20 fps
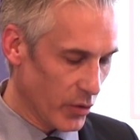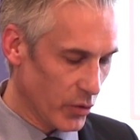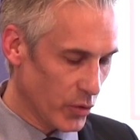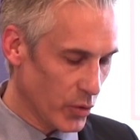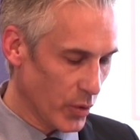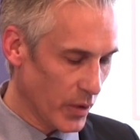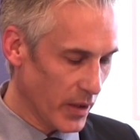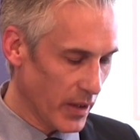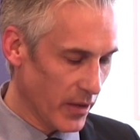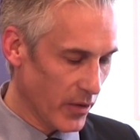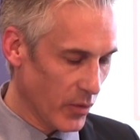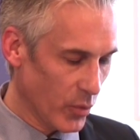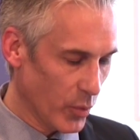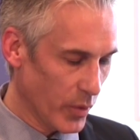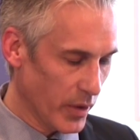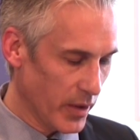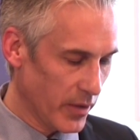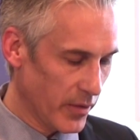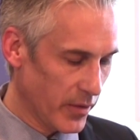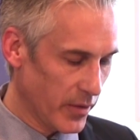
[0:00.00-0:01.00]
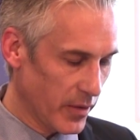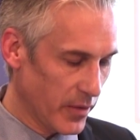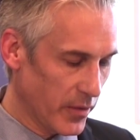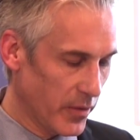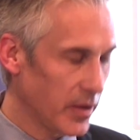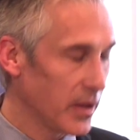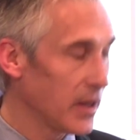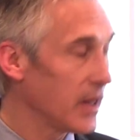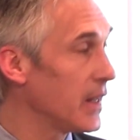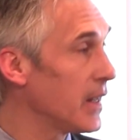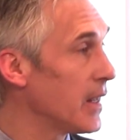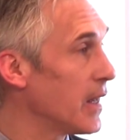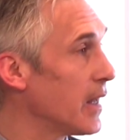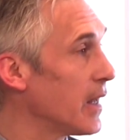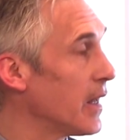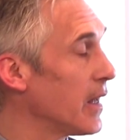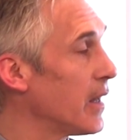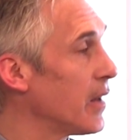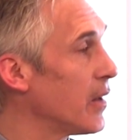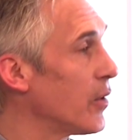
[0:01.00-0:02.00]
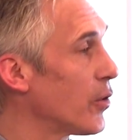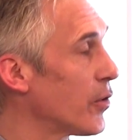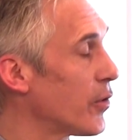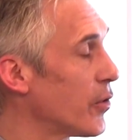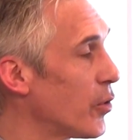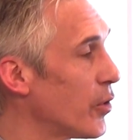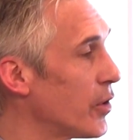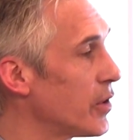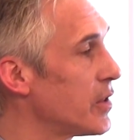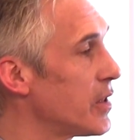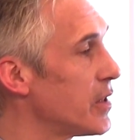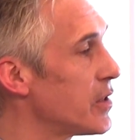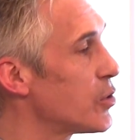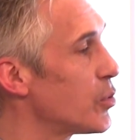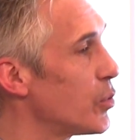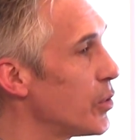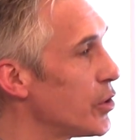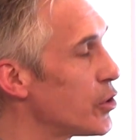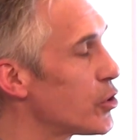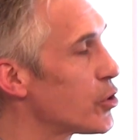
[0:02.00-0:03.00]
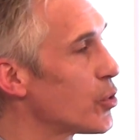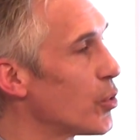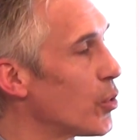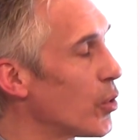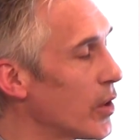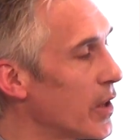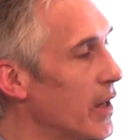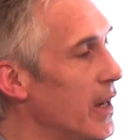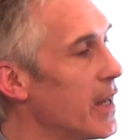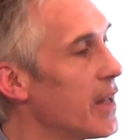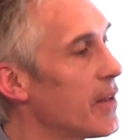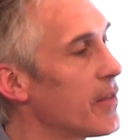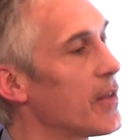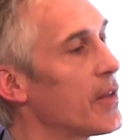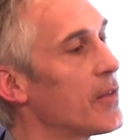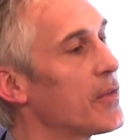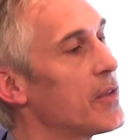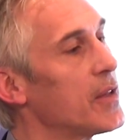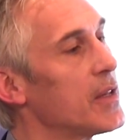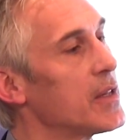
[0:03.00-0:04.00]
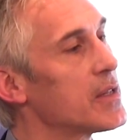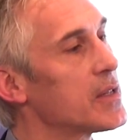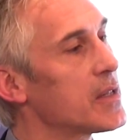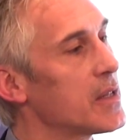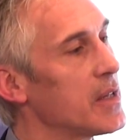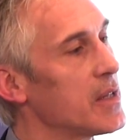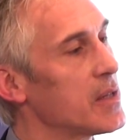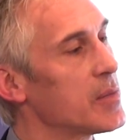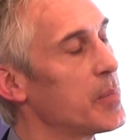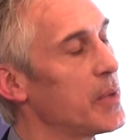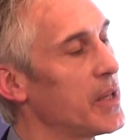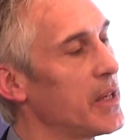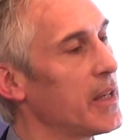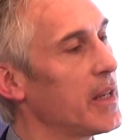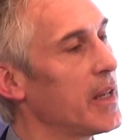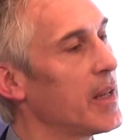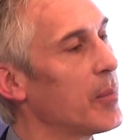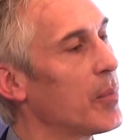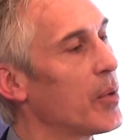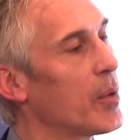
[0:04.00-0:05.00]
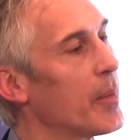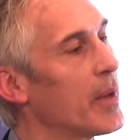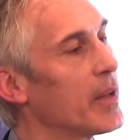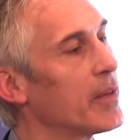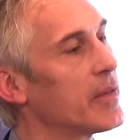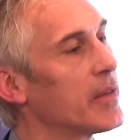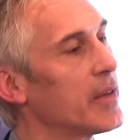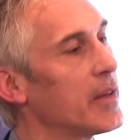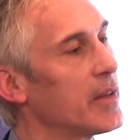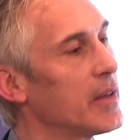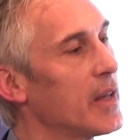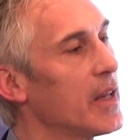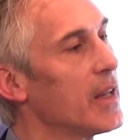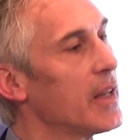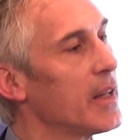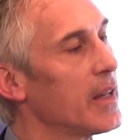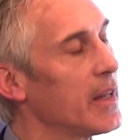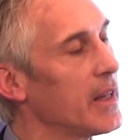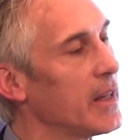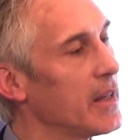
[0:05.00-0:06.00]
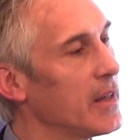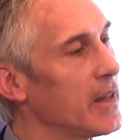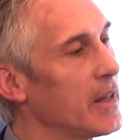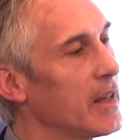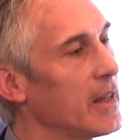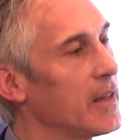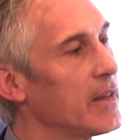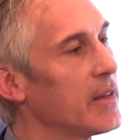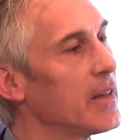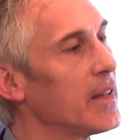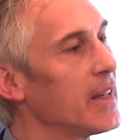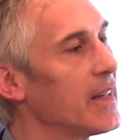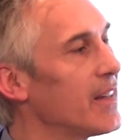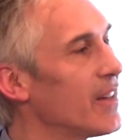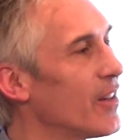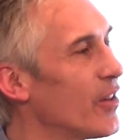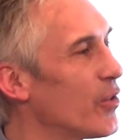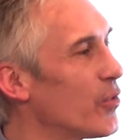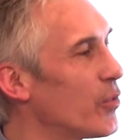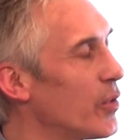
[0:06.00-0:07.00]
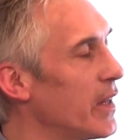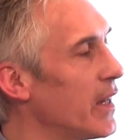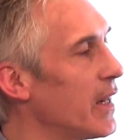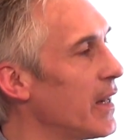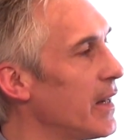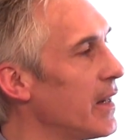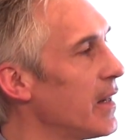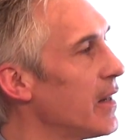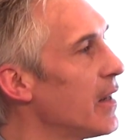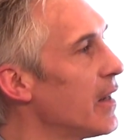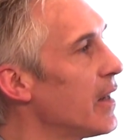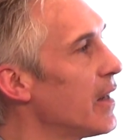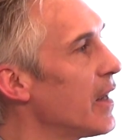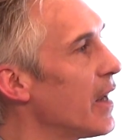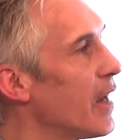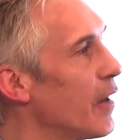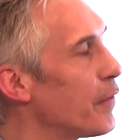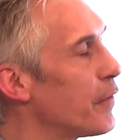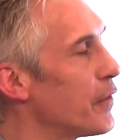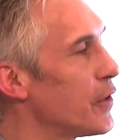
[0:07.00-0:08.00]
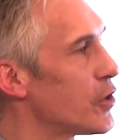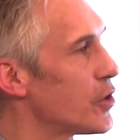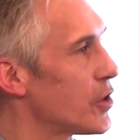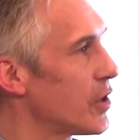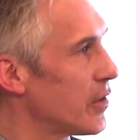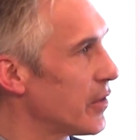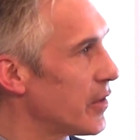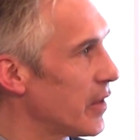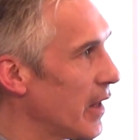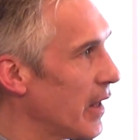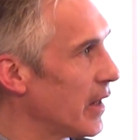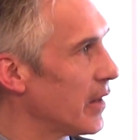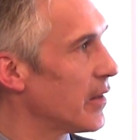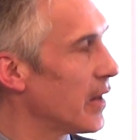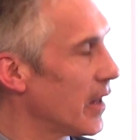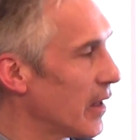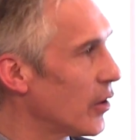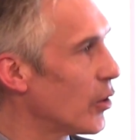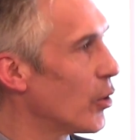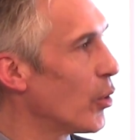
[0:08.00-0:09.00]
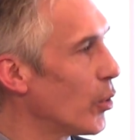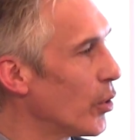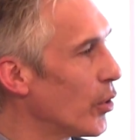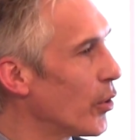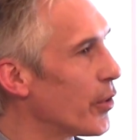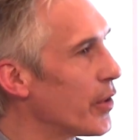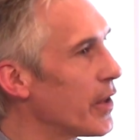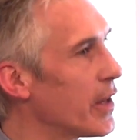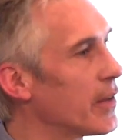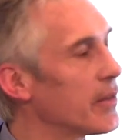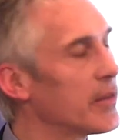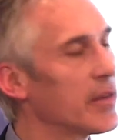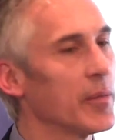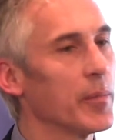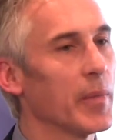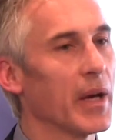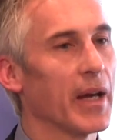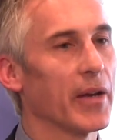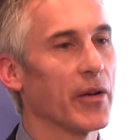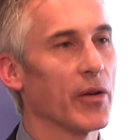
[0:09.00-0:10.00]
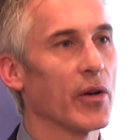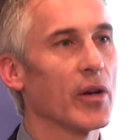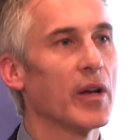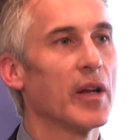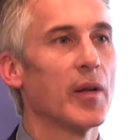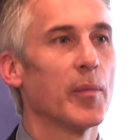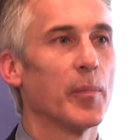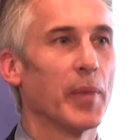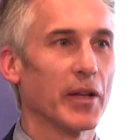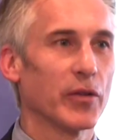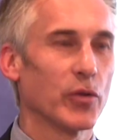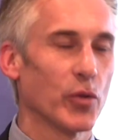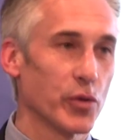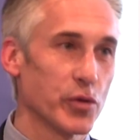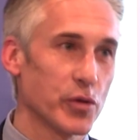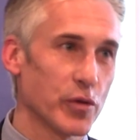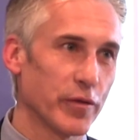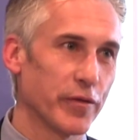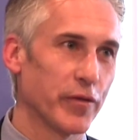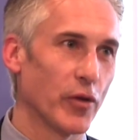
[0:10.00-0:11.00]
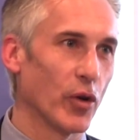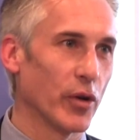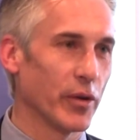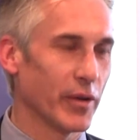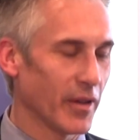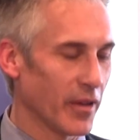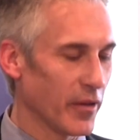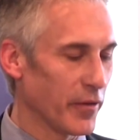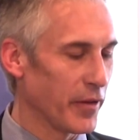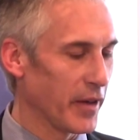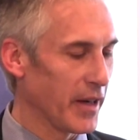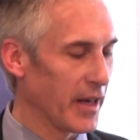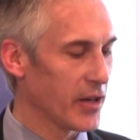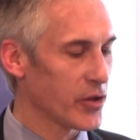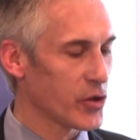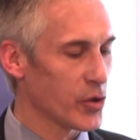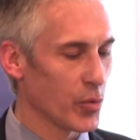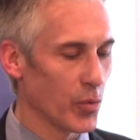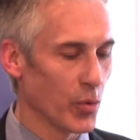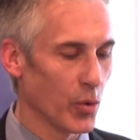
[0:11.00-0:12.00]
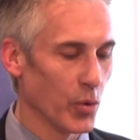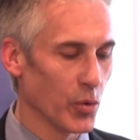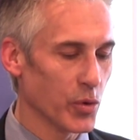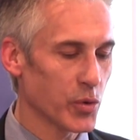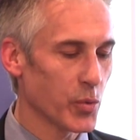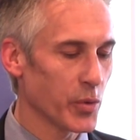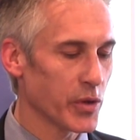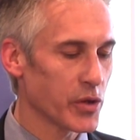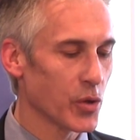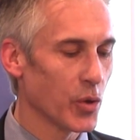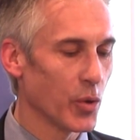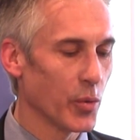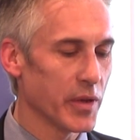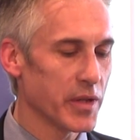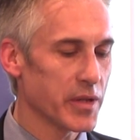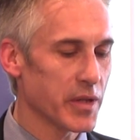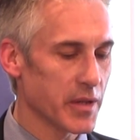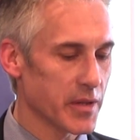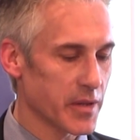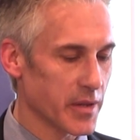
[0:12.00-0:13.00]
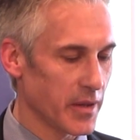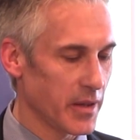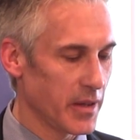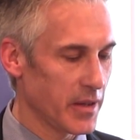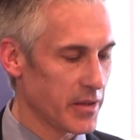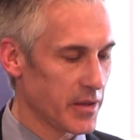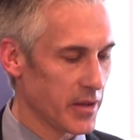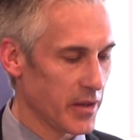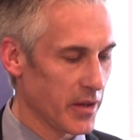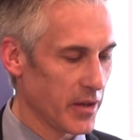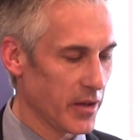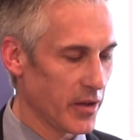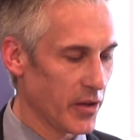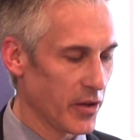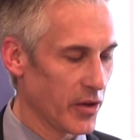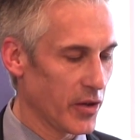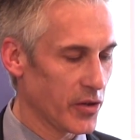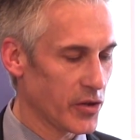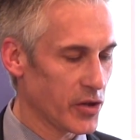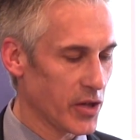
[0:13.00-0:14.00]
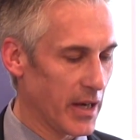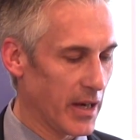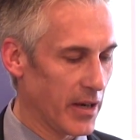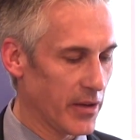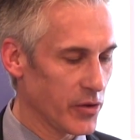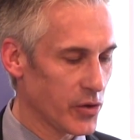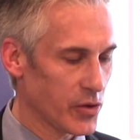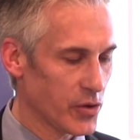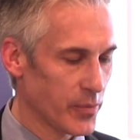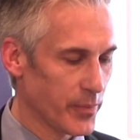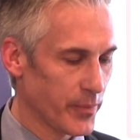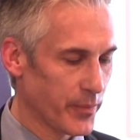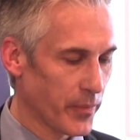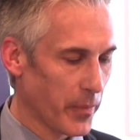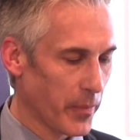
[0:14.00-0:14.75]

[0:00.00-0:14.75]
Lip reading: together with the authorities to ensure that this is being implemented in a really efficient and goal-oriented manner, but also following the financial rules, which always is a challenge.